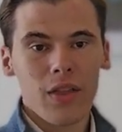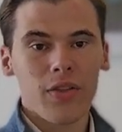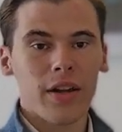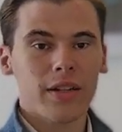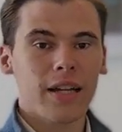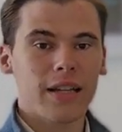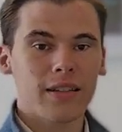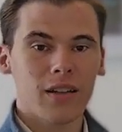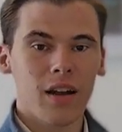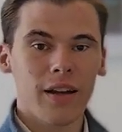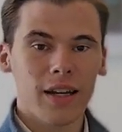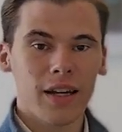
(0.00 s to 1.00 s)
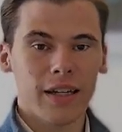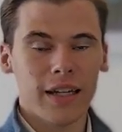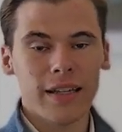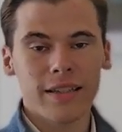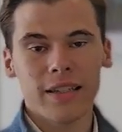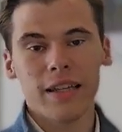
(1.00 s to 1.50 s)
that it's
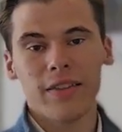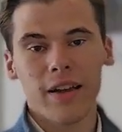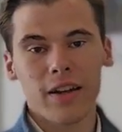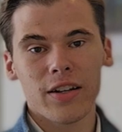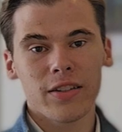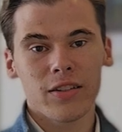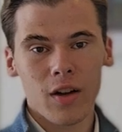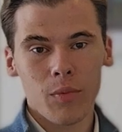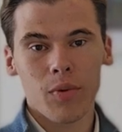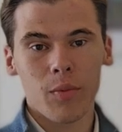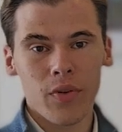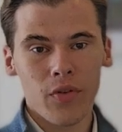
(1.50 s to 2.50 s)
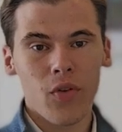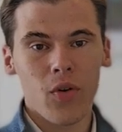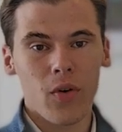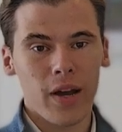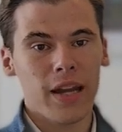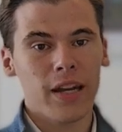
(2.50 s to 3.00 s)
likely it's seen that sample
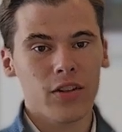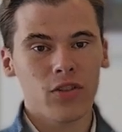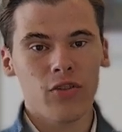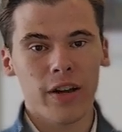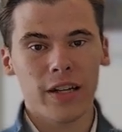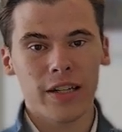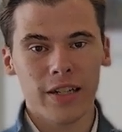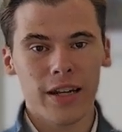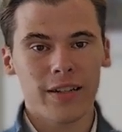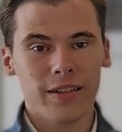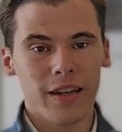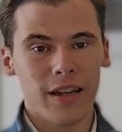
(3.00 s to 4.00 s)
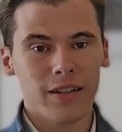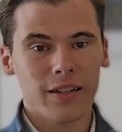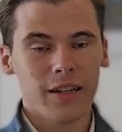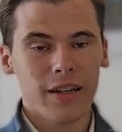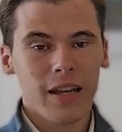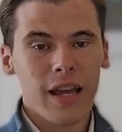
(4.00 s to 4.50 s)
before in its training dataset.